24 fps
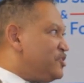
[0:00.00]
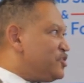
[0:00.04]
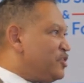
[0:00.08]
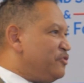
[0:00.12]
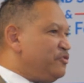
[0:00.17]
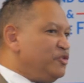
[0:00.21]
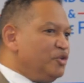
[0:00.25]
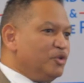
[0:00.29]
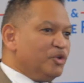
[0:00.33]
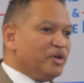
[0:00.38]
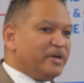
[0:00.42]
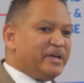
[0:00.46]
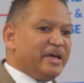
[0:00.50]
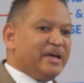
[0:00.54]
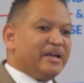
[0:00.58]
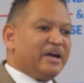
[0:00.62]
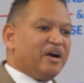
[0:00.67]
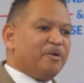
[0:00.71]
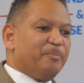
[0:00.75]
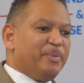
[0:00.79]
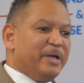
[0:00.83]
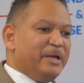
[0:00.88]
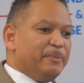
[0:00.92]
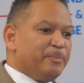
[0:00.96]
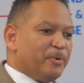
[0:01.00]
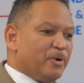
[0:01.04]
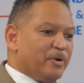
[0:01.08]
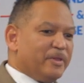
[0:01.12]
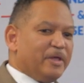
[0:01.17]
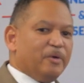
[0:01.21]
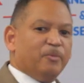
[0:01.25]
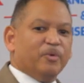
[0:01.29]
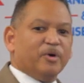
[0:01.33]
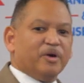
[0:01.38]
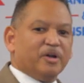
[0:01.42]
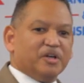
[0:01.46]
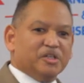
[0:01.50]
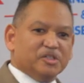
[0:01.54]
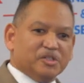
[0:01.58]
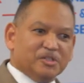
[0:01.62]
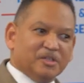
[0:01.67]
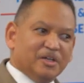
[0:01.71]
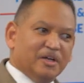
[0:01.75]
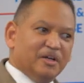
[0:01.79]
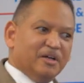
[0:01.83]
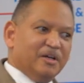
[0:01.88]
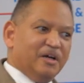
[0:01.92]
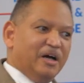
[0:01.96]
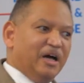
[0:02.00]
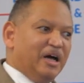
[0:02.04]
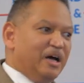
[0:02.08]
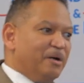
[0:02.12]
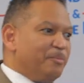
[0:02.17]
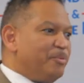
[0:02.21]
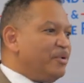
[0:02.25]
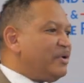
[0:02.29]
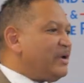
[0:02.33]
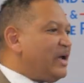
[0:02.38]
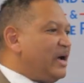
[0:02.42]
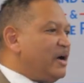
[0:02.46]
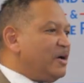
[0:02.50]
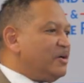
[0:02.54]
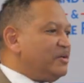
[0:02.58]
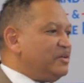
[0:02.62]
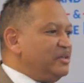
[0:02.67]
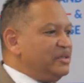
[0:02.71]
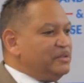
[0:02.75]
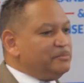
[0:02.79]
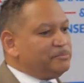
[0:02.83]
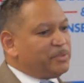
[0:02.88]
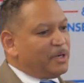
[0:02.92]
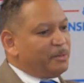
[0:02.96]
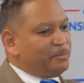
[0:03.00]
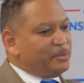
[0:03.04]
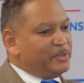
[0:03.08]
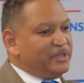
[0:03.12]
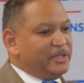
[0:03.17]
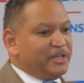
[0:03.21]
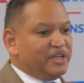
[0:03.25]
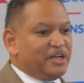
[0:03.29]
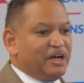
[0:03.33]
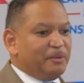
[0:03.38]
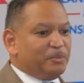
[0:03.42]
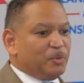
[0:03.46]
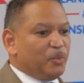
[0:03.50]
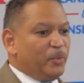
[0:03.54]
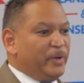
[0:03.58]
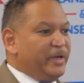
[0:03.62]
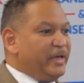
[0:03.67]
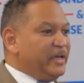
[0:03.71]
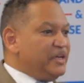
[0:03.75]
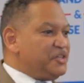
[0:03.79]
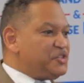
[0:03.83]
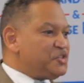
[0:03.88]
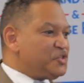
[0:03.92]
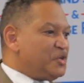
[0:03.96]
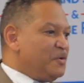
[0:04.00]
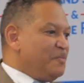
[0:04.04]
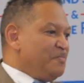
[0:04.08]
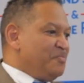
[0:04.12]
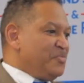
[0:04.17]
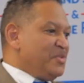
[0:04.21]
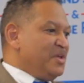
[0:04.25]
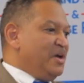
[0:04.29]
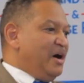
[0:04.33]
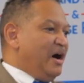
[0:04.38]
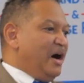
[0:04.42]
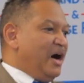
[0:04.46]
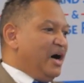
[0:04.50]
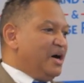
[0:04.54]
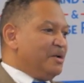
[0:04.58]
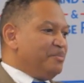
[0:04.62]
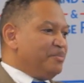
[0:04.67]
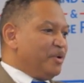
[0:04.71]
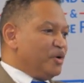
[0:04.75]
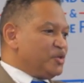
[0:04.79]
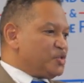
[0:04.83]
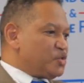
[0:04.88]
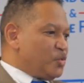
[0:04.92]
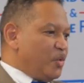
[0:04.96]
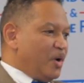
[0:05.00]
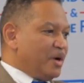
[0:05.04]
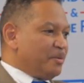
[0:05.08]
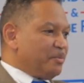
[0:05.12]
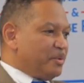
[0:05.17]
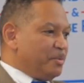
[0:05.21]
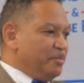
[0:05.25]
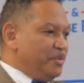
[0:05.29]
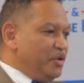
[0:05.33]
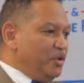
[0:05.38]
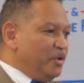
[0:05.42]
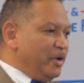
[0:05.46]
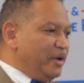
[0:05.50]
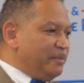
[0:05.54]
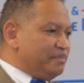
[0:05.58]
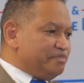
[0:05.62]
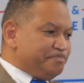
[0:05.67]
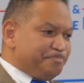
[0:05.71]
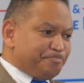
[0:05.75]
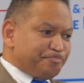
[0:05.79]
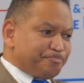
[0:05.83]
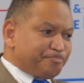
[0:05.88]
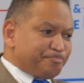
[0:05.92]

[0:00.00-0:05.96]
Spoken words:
If you look at our paper that we're going to put out probably in a couple of weeks on post-quantum computing,